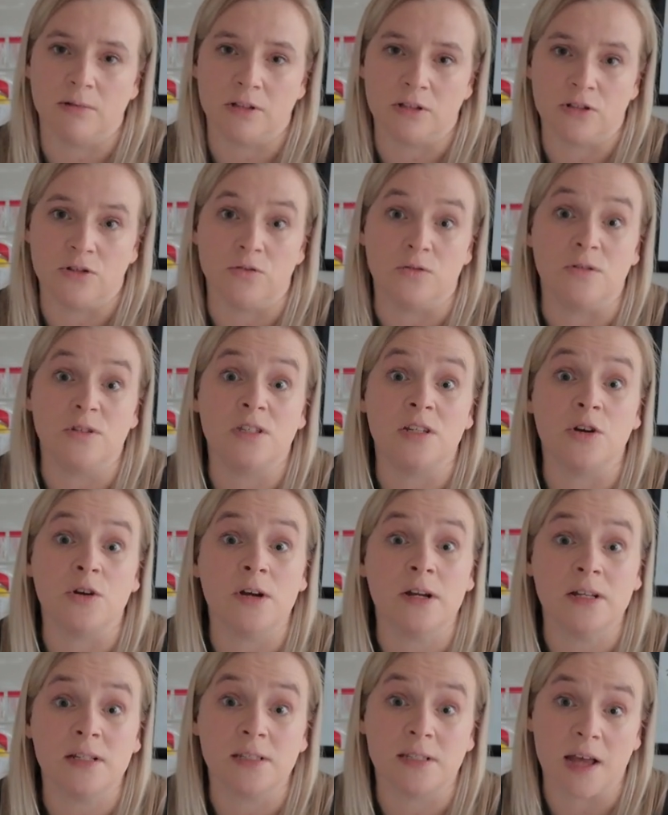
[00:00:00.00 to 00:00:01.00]
do
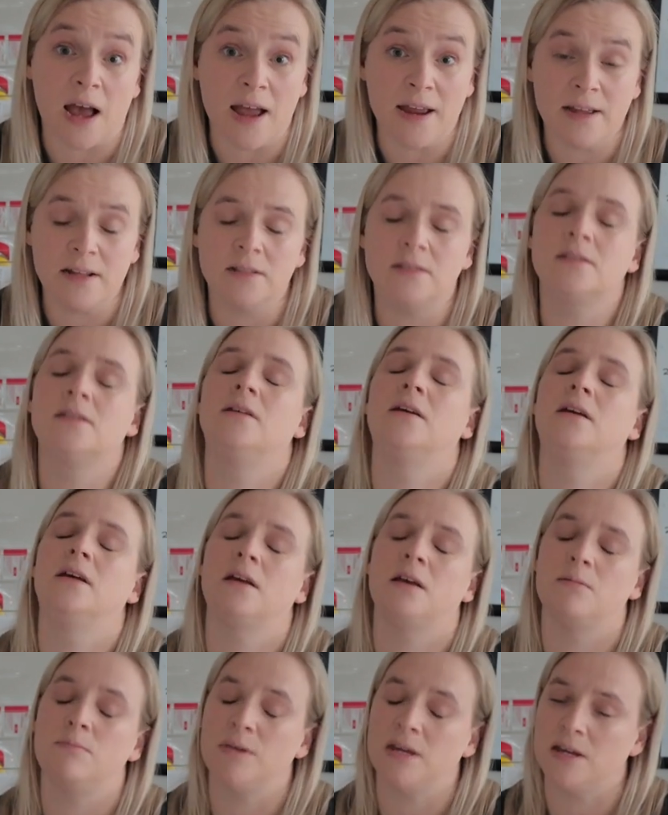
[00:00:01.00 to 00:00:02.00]
serious science
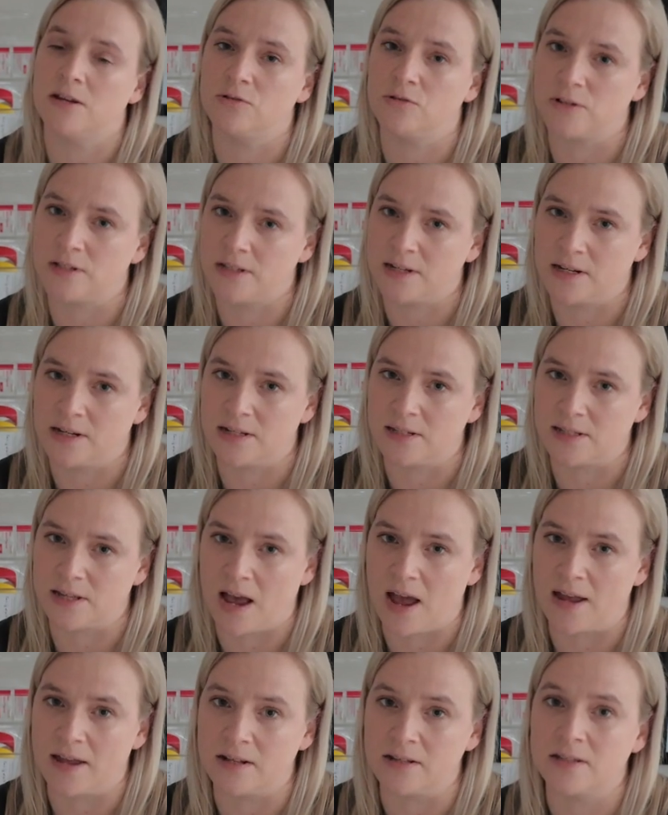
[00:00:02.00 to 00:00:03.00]
and be interested in
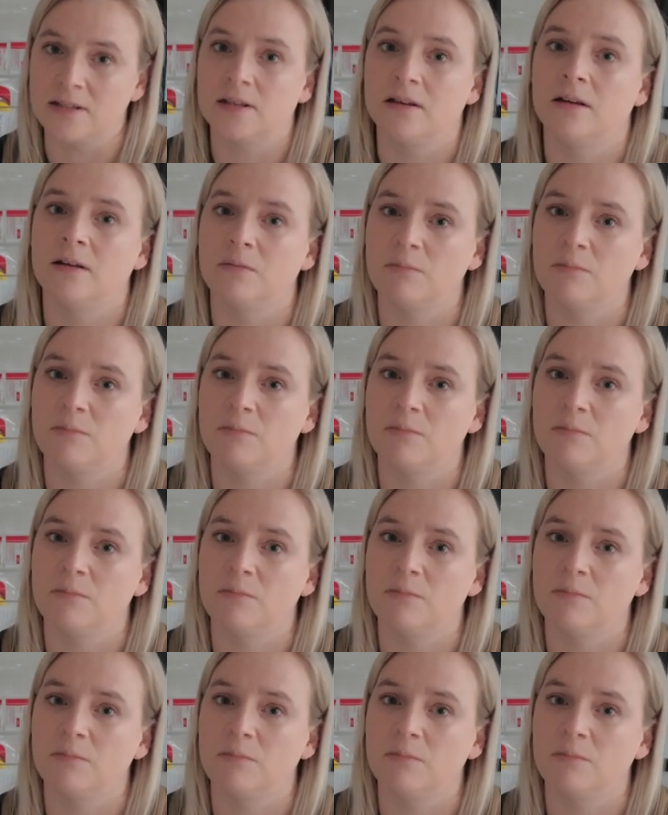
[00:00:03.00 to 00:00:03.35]
science,